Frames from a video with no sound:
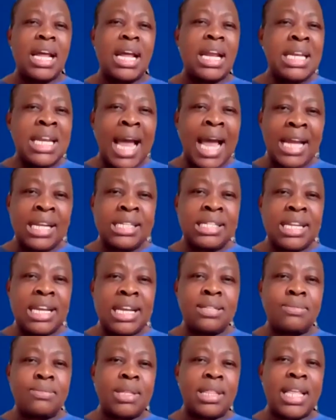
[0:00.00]
9
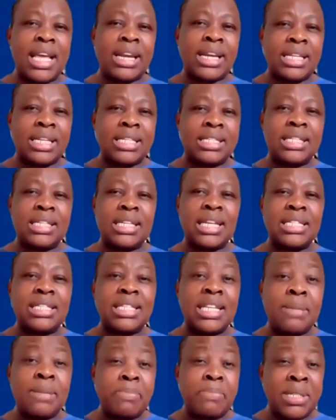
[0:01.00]
days with
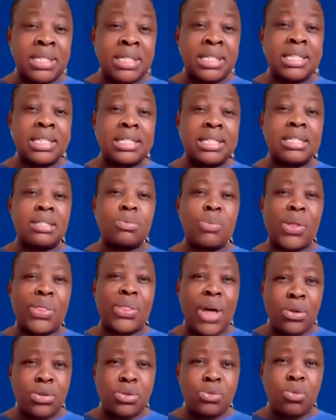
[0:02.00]
residents and businesses
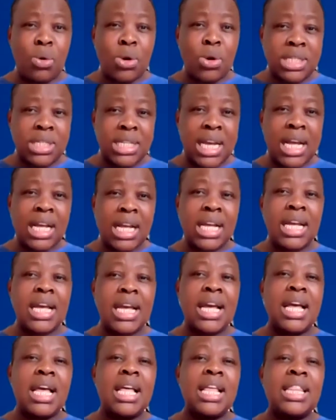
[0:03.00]
without water.
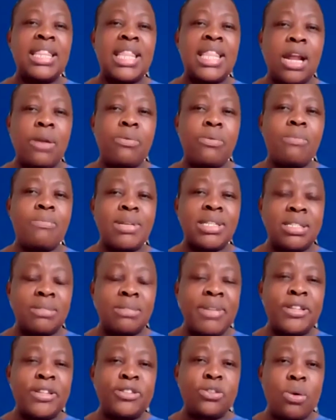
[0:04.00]
Then we must
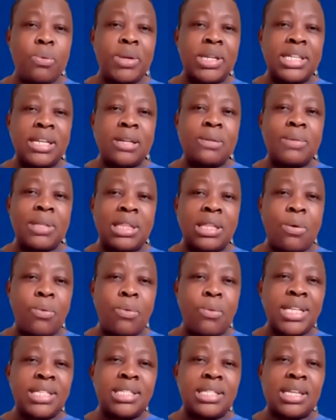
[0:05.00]
make sure we deal with the
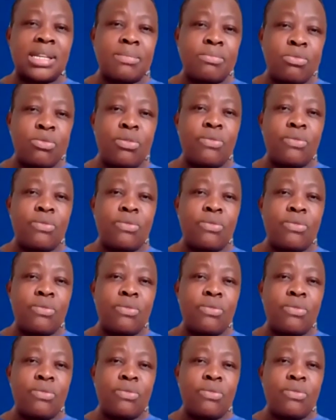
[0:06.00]
waste removal
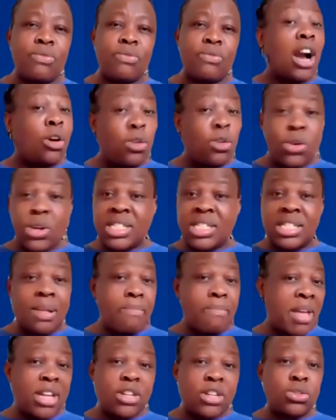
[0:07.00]
across the
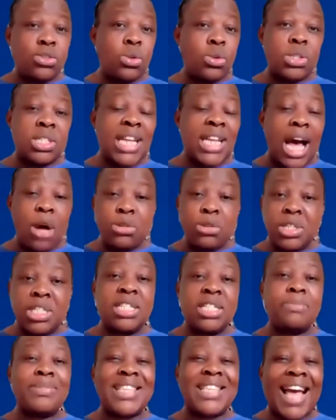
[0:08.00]
metro,
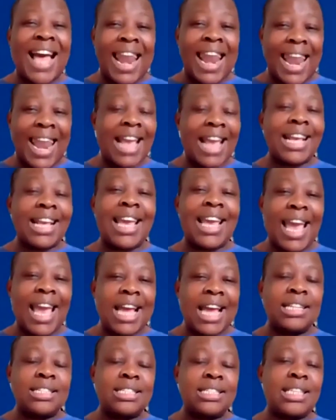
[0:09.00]
townships alike,
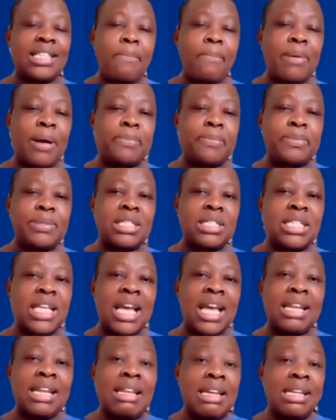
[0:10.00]
and suburbs
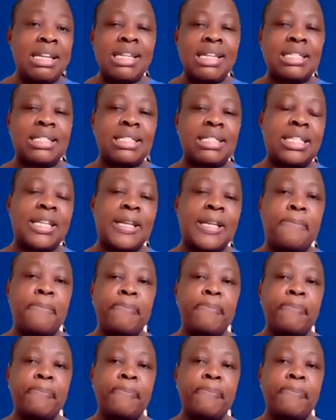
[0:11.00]
and industry.